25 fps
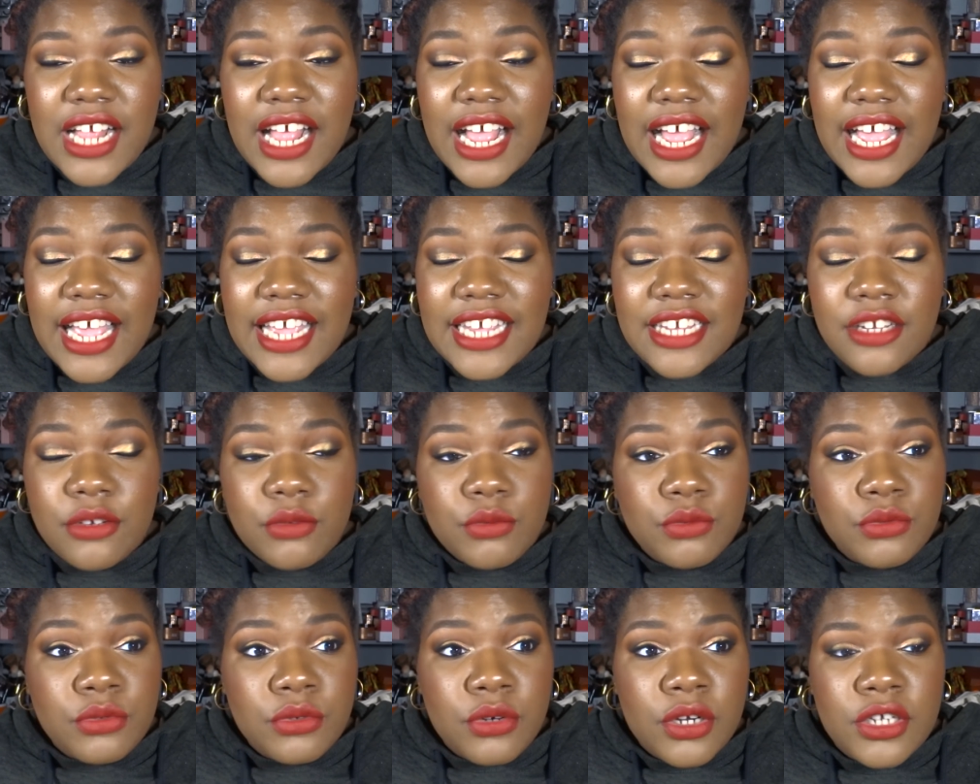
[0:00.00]
I
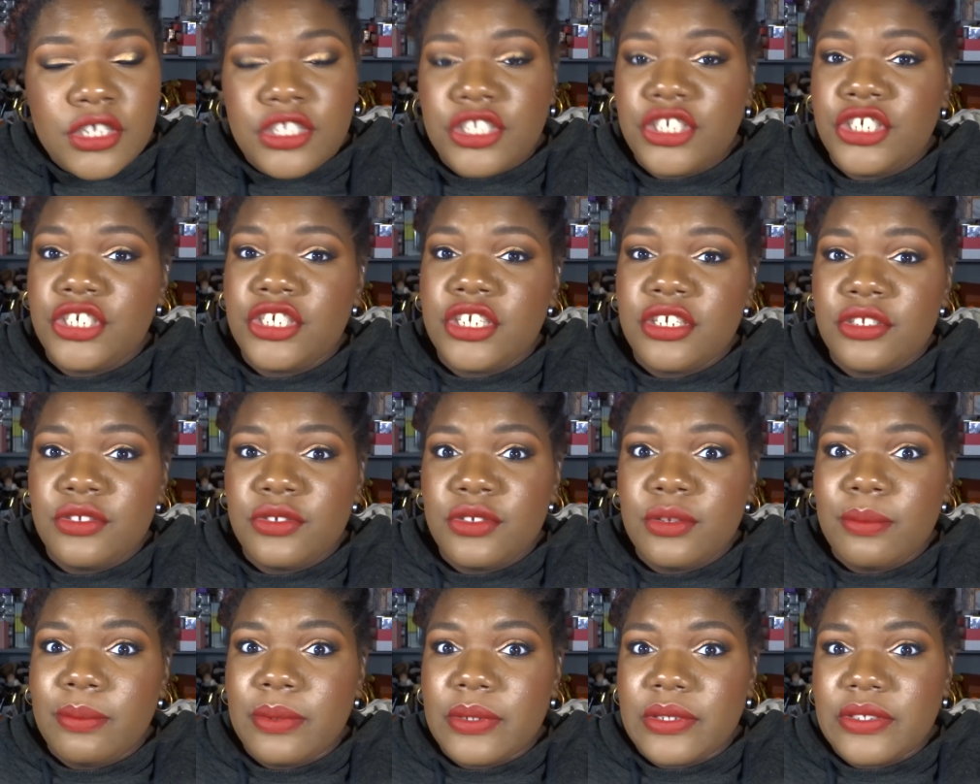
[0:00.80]
rushed to
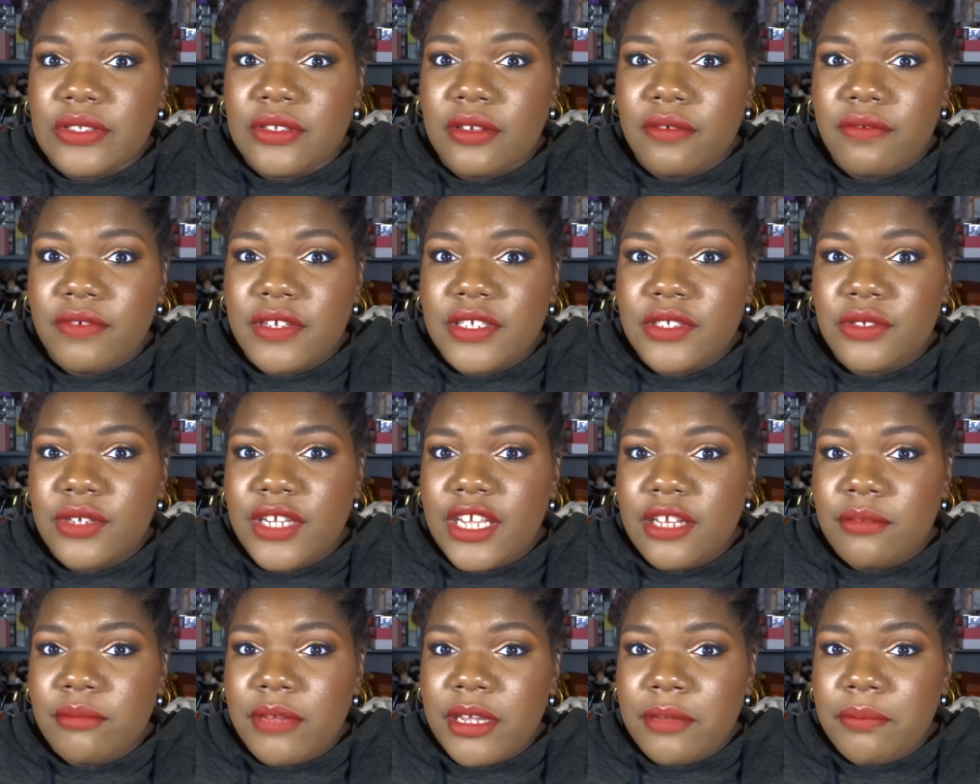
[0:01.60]
the post office to
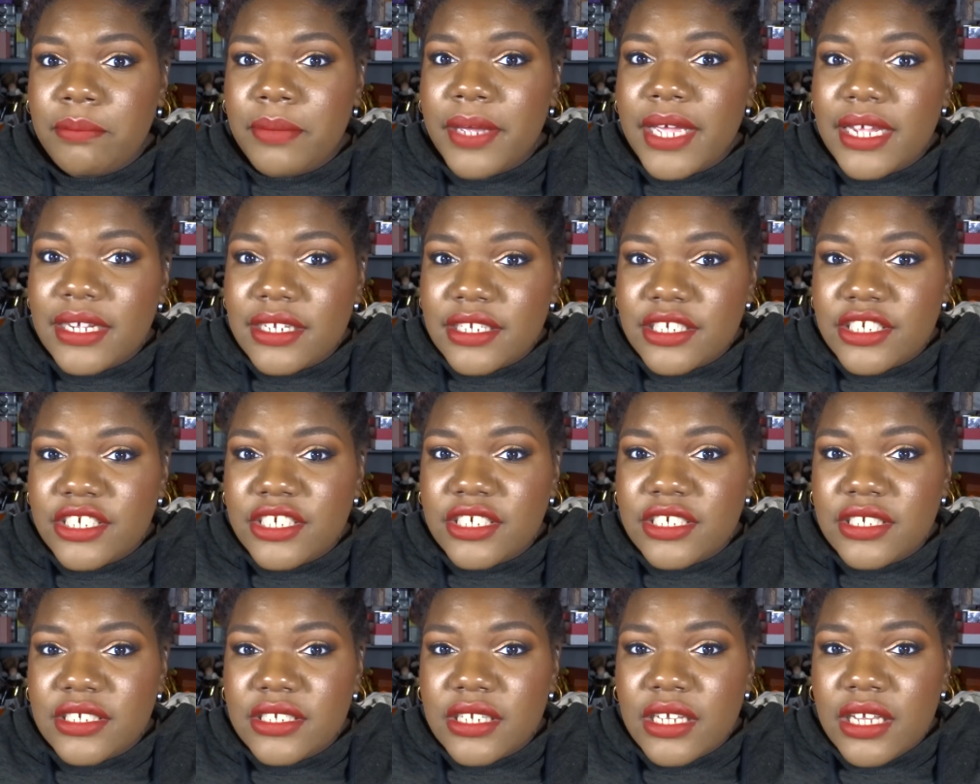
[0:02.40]
get my
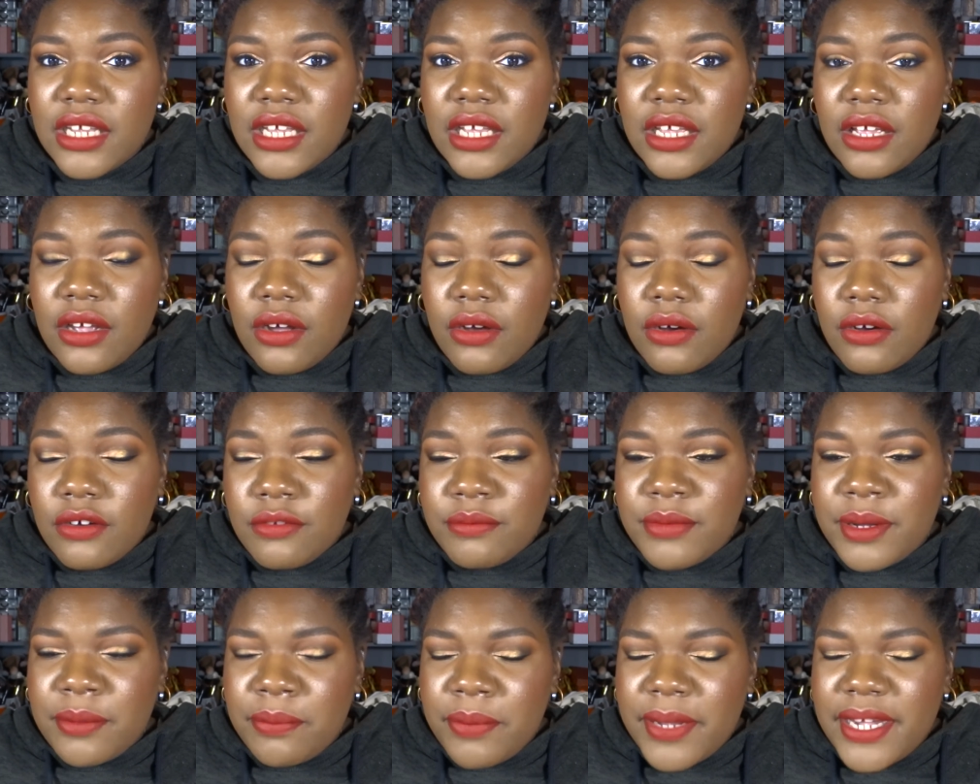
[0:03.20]
packages or
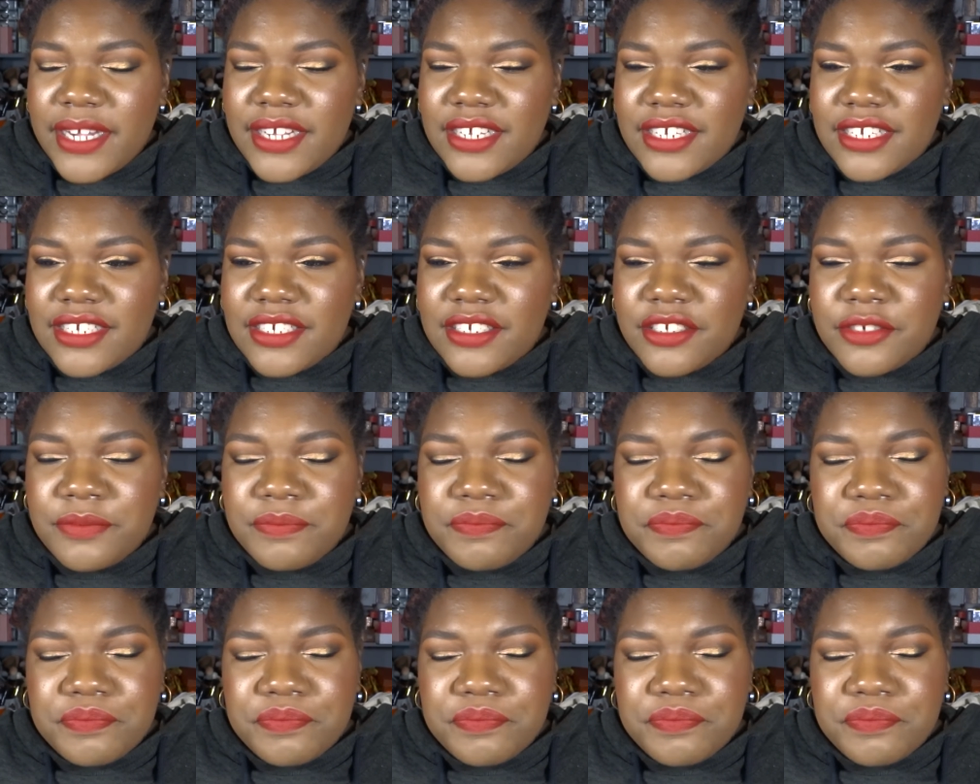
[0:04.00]
my package.